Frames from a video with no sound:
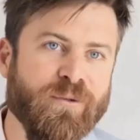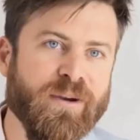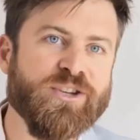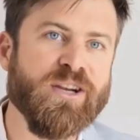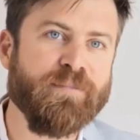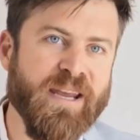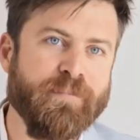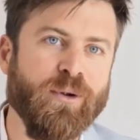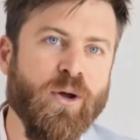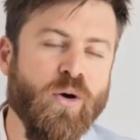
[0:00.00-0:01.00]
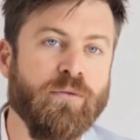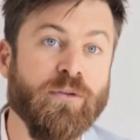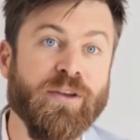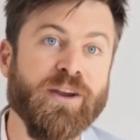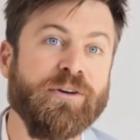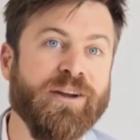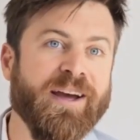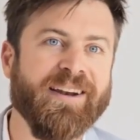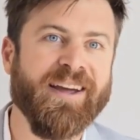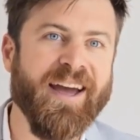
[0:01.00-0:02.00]
reaching people over the
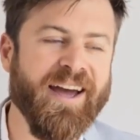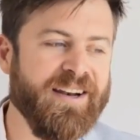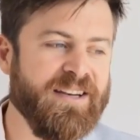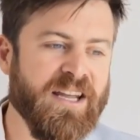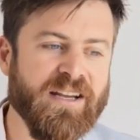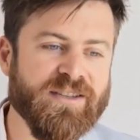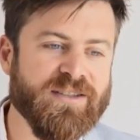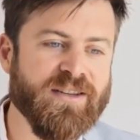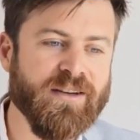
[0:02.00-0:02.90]
internet, and it's